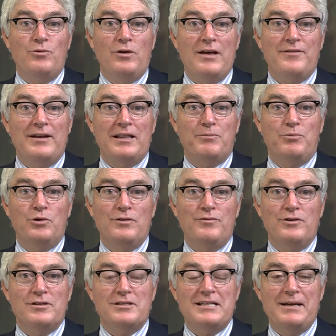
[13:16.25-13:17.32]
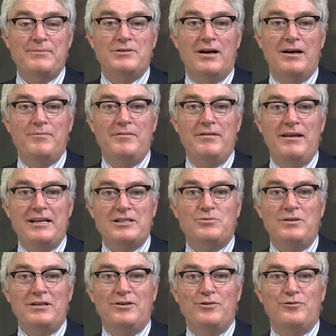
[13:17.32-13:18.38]
We'll have another point of view at the same time next
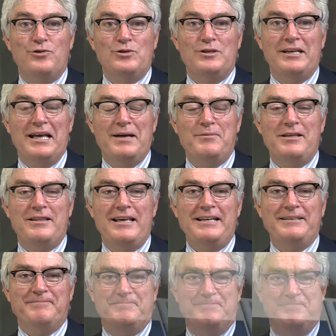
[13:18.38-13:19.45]
week. Look forward to your company then.